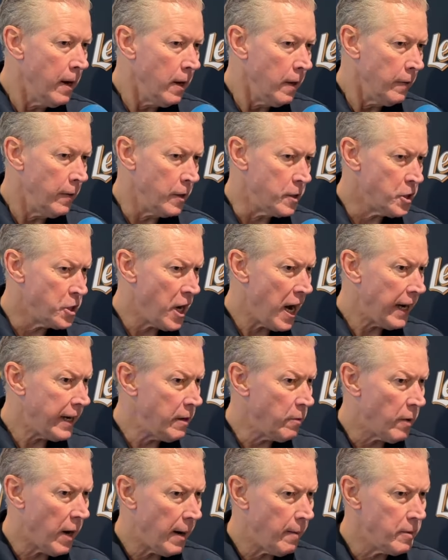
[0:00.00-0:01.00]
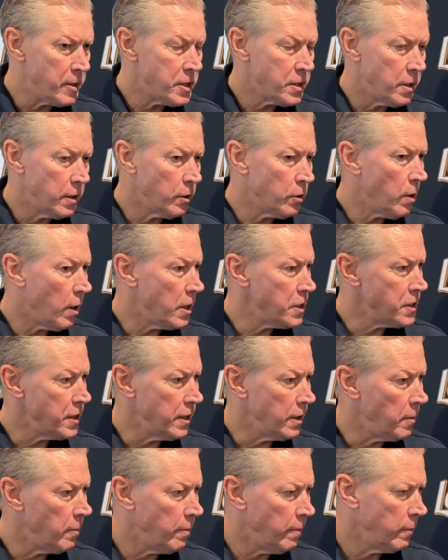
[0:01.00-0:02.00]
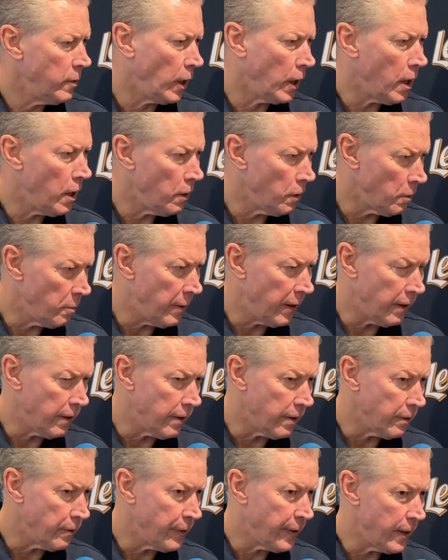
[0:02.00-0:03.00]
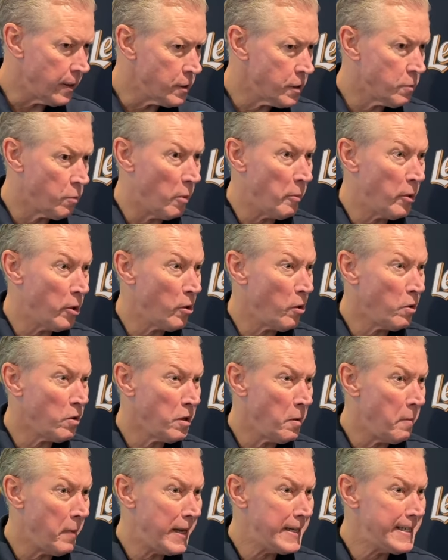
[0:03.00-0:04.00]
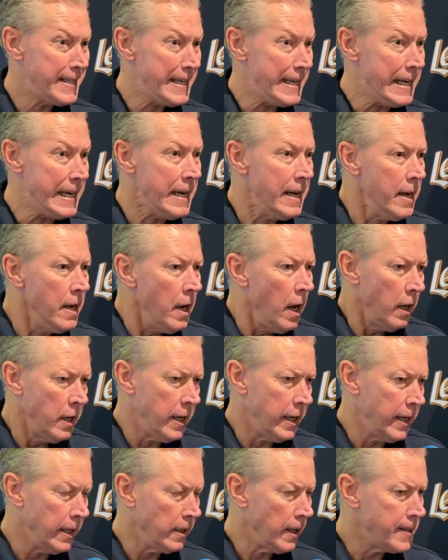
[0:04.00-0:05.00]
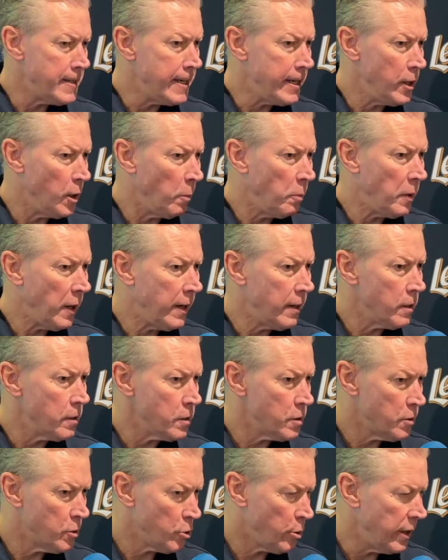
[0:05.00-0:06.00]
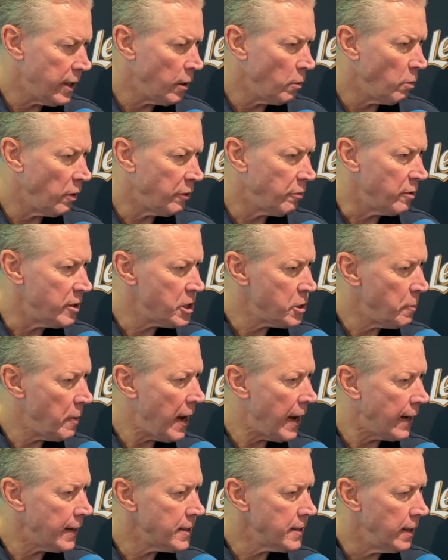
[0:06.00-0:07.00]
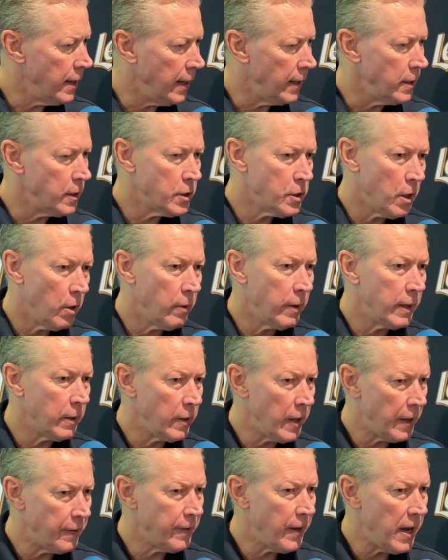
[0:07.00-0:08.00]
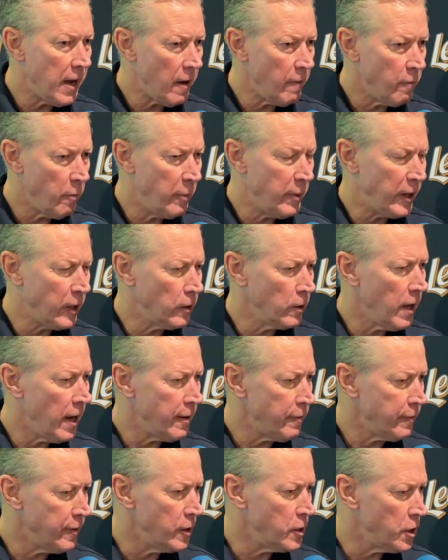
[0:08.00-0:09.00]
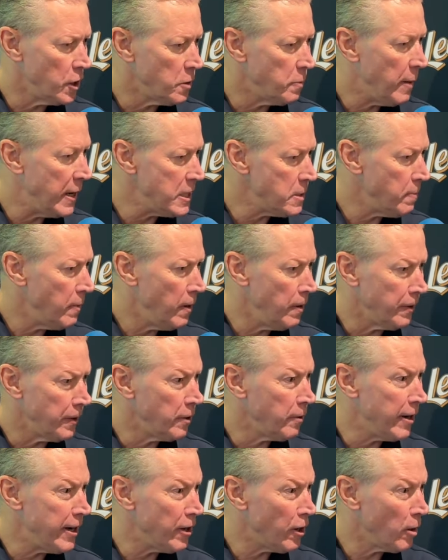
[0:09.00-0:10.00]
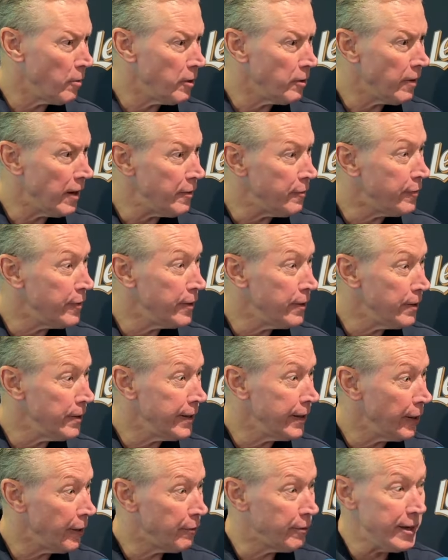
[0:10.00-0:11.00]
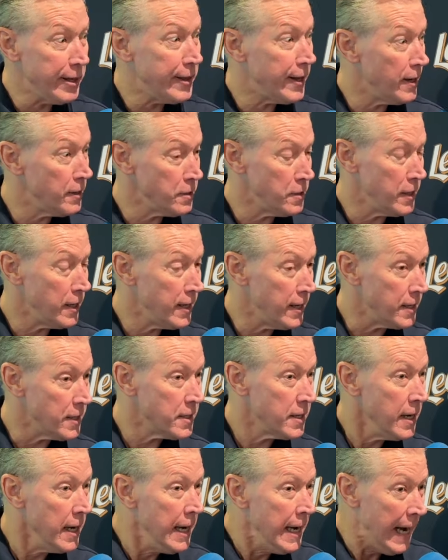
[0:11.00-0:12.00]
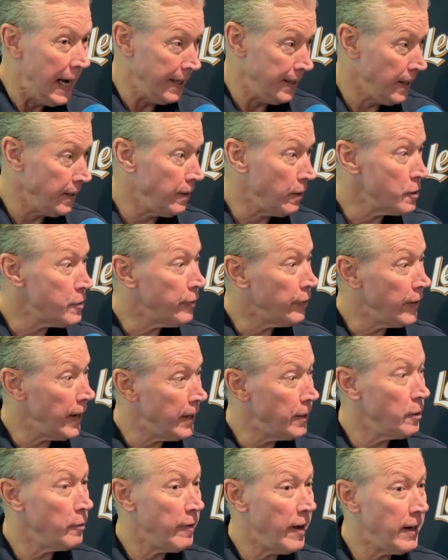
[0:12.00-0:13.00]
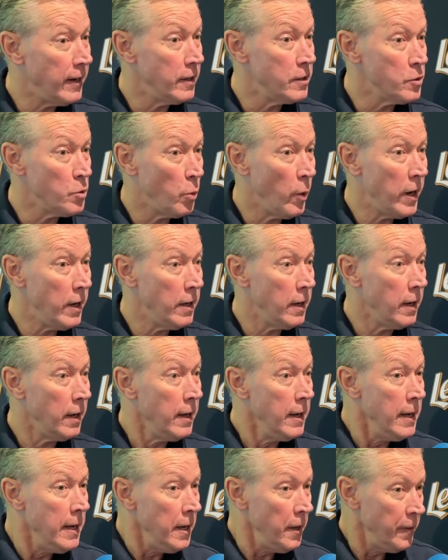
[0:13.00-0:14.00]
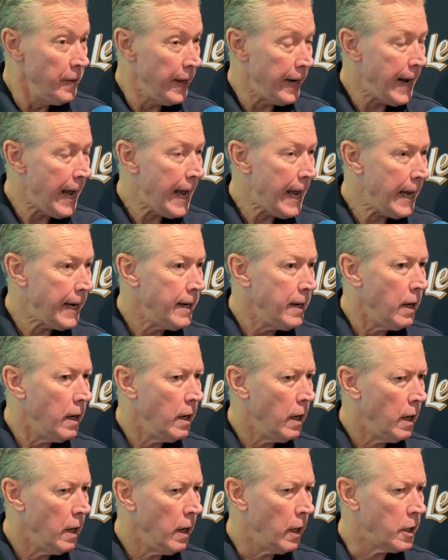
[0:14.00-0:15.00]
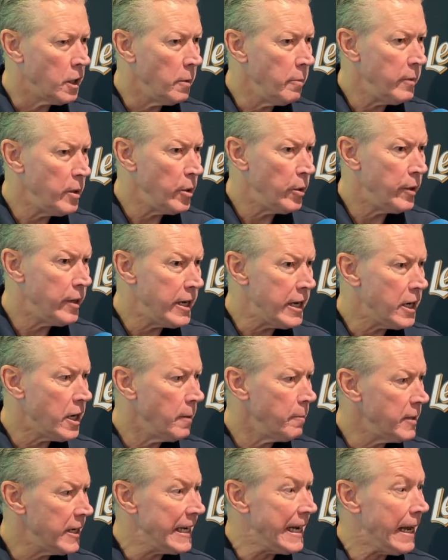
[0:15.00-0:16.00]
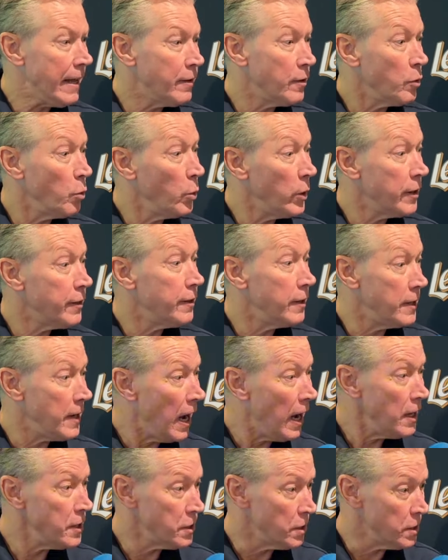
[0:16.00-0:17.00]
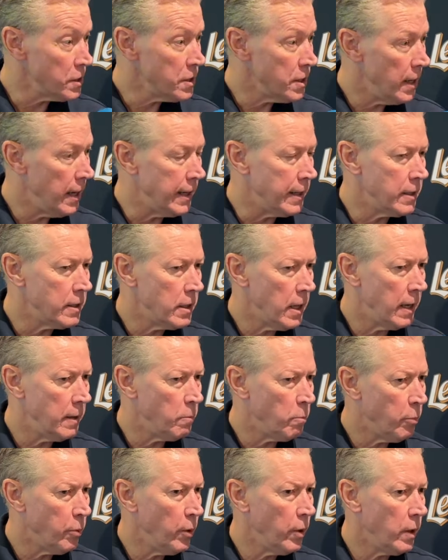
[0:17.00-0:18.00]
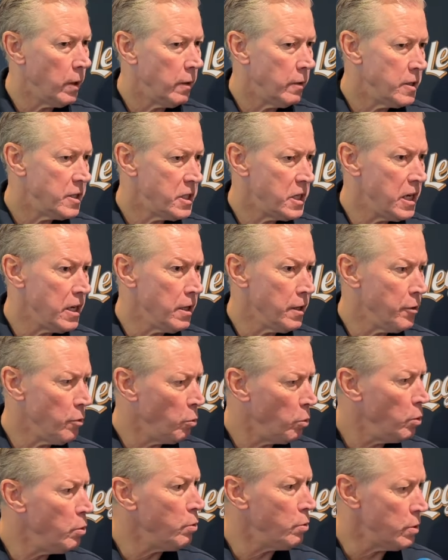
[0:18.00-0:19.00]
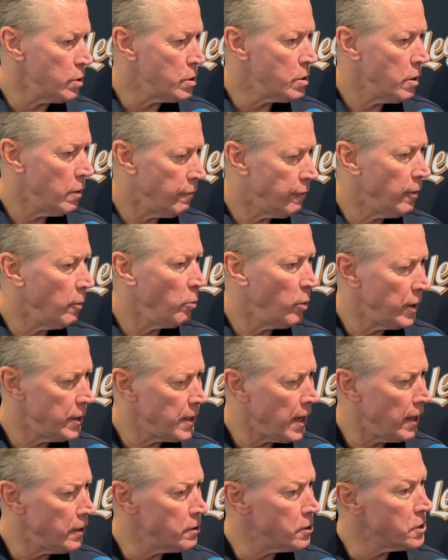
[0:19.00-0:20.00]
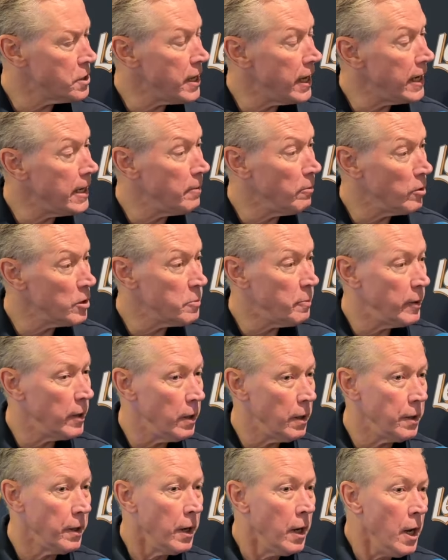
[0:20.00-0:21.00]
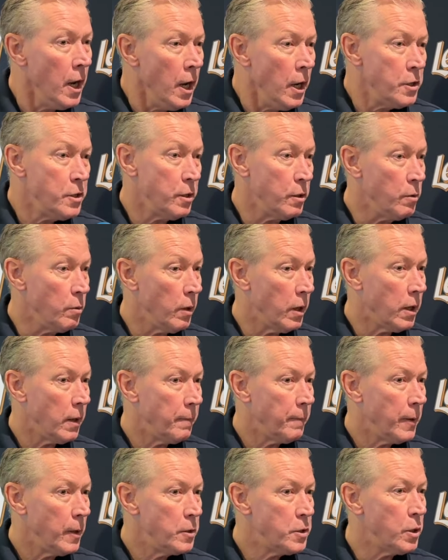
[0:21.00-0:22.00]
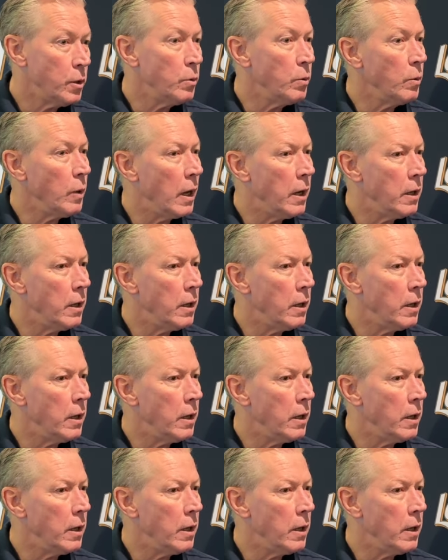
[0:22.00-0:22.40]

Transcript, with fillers: There's Jackie Robinson crossing the color barrier. There's Roberto Clemente getting Latino players treated with respect and showing that they have a bigger life than just baseball and a great arm in right field and a 3,000 hits. And then there's Fernando Valenzuela that had a community come together with the Dodgers and seal the wounds from when Dodger Stadium was built to